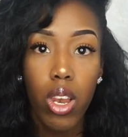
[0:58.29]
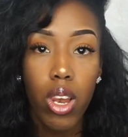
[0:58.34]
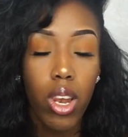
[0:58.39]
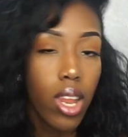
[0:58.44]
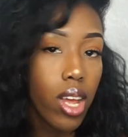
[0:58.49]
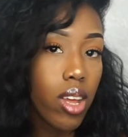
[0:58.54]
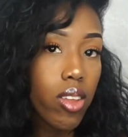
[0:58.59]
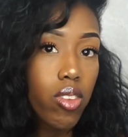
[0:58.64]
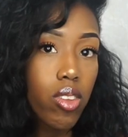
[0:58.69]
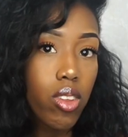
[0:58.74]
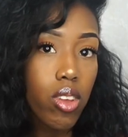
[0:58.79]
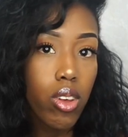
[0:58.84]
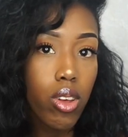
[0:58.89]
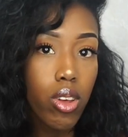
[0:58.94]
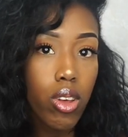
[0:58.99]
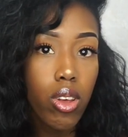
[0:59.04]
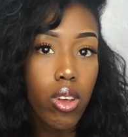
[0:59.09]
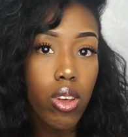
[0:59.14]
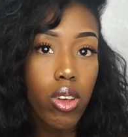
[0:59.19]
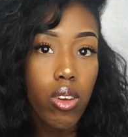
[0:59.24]
lesser
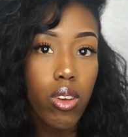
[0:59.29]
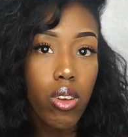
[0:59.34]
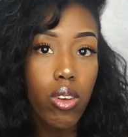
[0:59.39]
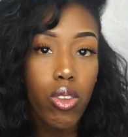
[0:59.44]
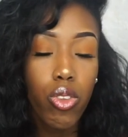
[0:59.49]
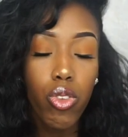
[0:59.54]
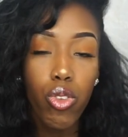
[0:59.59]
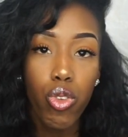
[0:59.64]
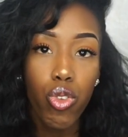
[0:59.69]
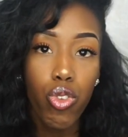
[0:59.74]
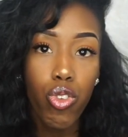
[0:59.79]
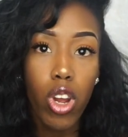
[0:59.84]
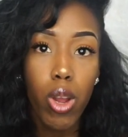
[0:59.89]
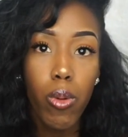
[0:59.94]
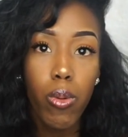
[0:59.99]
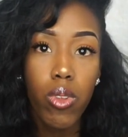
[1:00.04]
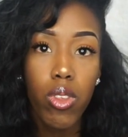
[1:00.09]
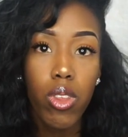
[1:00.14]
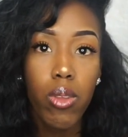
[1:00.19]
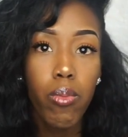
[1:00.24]

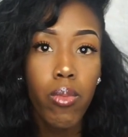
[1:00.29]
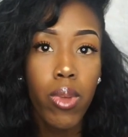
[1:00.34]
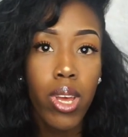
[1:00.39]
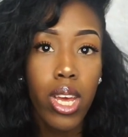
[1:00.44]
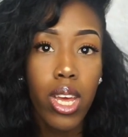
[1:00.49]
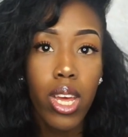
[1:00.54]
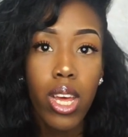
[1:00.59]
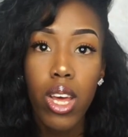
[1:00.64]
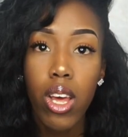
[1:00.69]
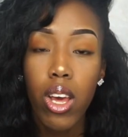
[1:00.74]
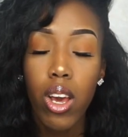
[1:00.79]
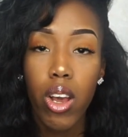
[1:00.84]
subscribers than me.